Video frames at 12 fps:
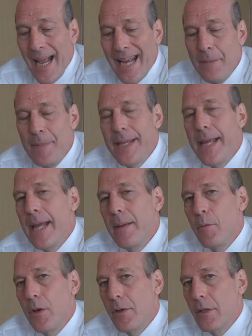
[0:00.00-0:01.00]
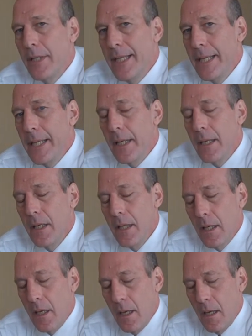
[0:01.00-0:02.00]
and he became one of the leading
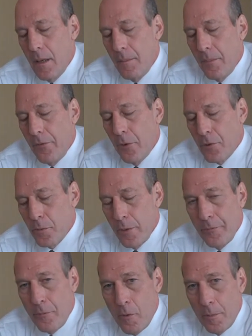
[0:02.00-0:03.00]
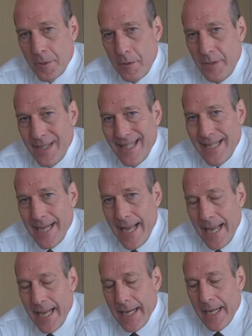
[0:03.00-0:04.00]
um, social reformers of his
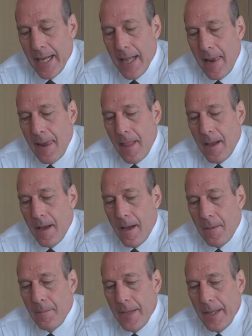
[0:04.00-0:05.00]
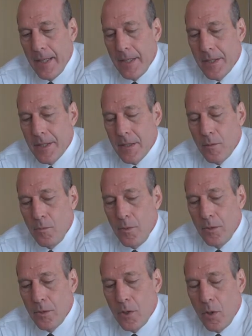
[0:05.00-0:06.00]
day, um, his
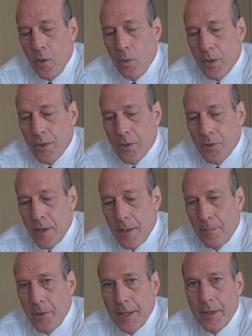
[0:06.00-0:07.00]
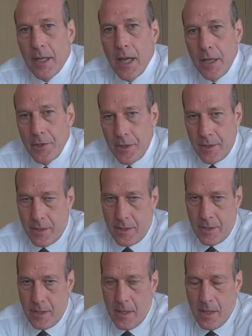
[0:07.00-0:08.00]
real goal was to try to prick the
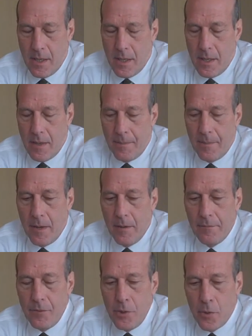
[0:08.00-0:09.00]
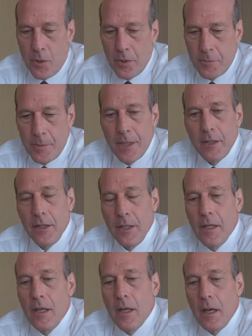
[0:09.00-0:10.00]
conscience um, of New Yorkers,
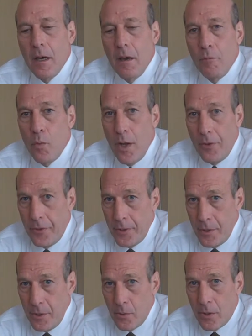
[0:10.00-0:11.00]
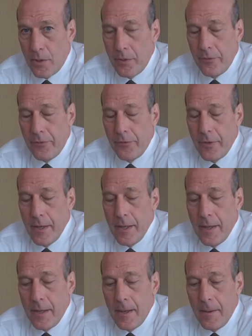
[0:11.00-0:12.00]
particularly uh, of wealthy New Yorkers.
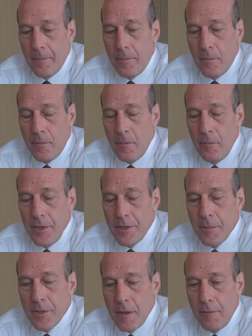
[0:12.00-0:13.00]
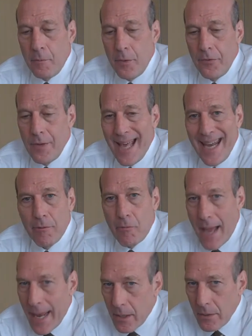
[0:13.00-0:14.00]
Um, Riis himself was not a
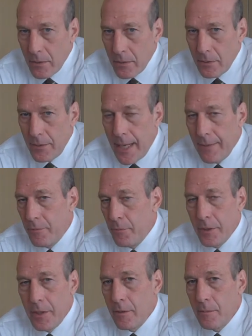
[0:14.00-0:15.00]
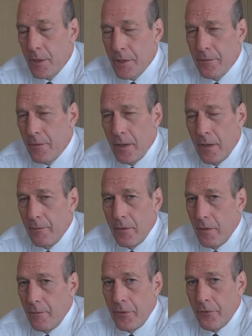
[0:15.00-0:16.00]
radical, not even really much of a, of a,
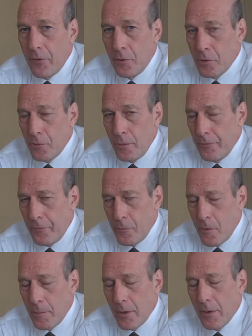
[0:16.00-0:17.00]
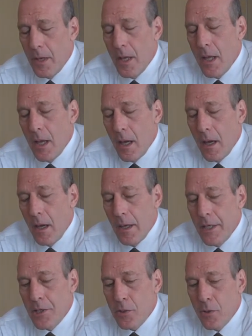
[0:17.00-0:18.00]
of a social reformer. Uh,
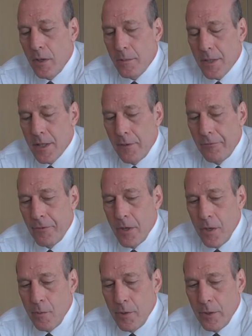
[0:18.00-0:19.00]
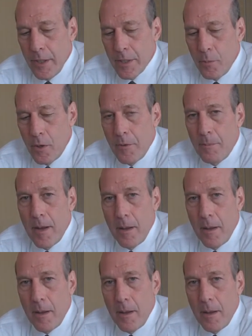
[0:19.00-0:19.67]
he saw himself really as more of a